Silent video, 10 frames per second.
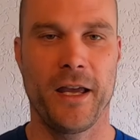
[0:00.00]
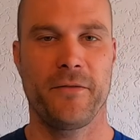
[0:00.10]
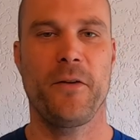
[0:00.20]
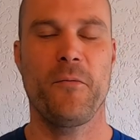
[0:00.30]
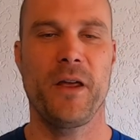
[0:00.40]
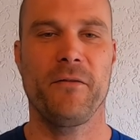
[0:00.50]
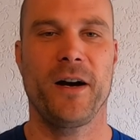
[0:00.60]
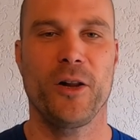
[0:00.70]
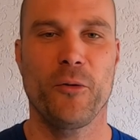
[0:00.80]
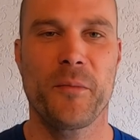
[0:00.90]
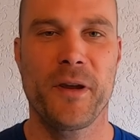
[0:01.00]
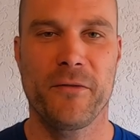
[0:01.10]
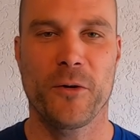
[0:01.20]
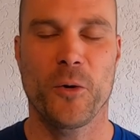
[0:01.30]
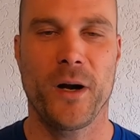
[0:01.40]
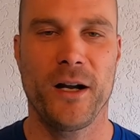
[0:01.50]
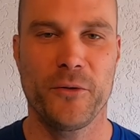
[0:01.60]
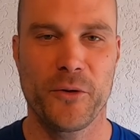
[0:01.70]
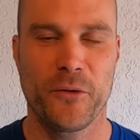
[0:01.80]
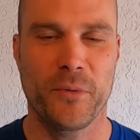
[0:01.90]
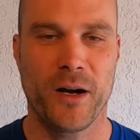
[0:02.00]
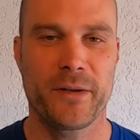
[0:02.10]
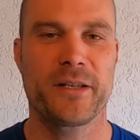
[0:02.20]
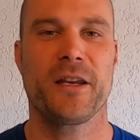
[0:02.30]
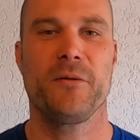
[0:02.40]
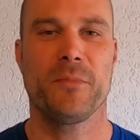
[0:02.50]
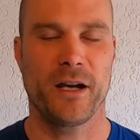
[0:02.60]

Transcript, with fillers: If you've been following me for a while, you've probably seen